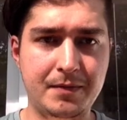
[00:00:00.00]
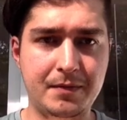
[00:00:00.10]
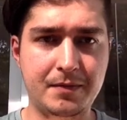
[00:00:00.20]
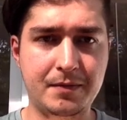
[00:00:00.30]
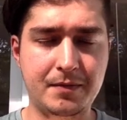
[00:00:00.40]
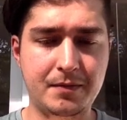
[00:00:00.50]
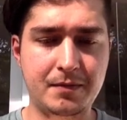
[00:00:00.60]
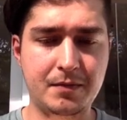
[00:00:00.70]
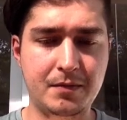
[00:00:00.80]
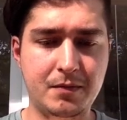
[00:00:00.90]

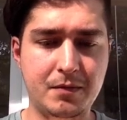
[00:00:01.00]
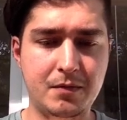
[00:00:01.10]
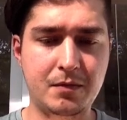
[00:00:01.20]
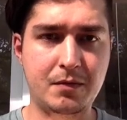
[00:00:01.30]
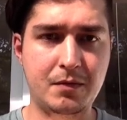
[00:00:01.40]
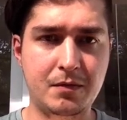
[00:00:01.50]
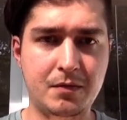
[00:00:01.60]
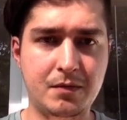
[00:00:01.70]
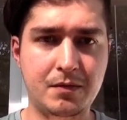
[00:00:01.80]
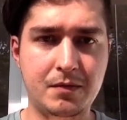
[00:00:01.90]

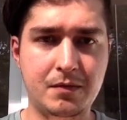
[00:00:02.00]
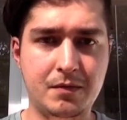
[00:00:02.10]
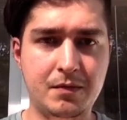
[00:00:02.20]
Nothing is said.